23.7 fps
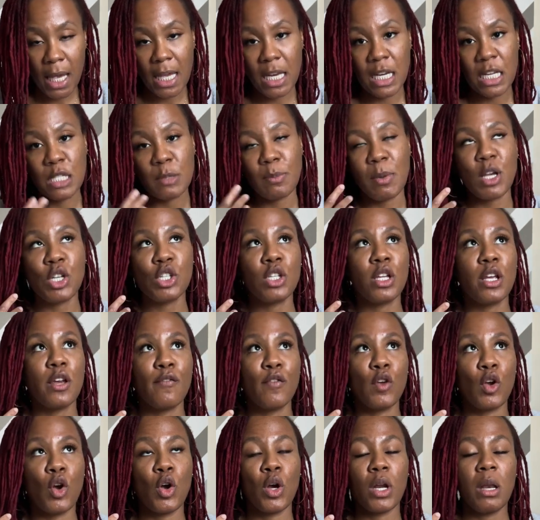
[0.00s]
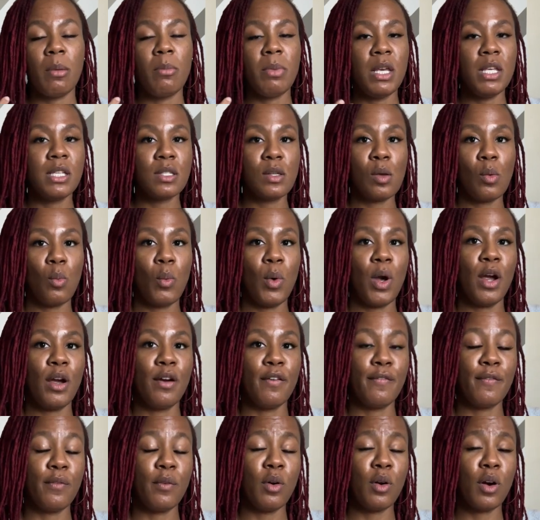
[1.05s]
And especially if you're going to be somewhere
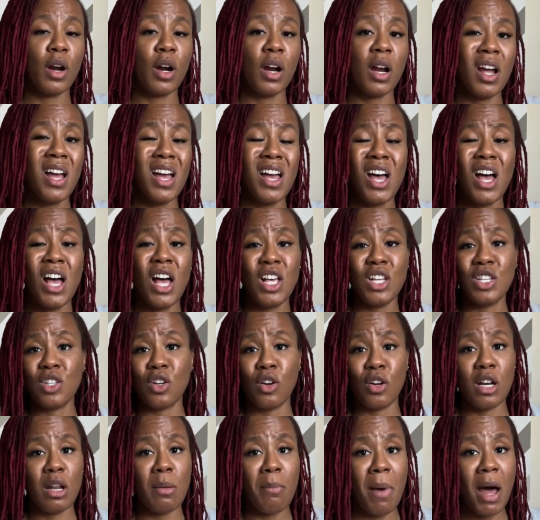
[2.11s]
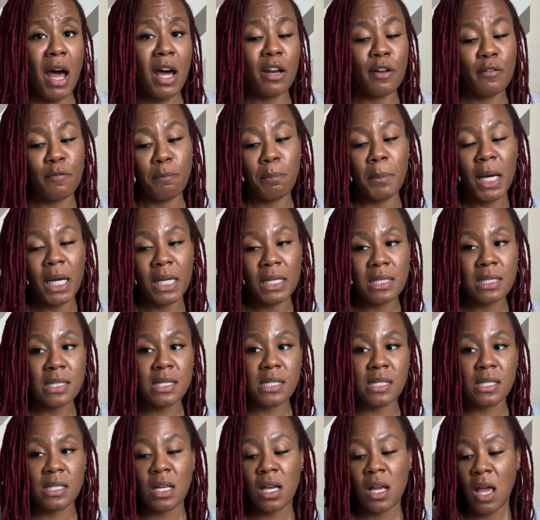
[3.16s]
for a certain amount of
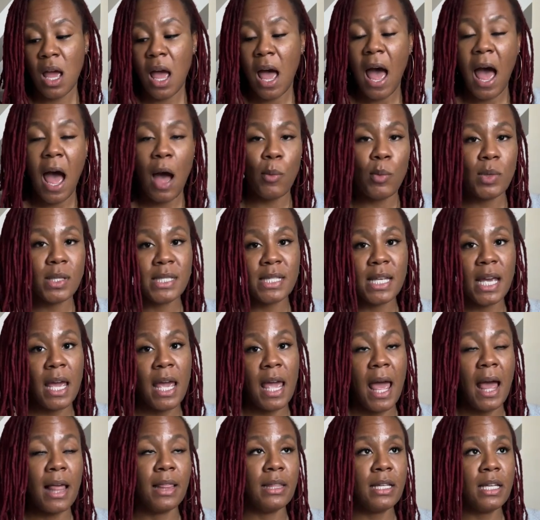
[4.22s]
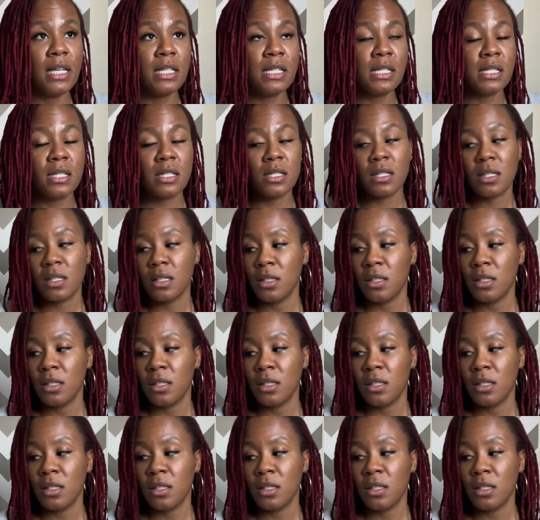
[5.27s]
months, I would say at least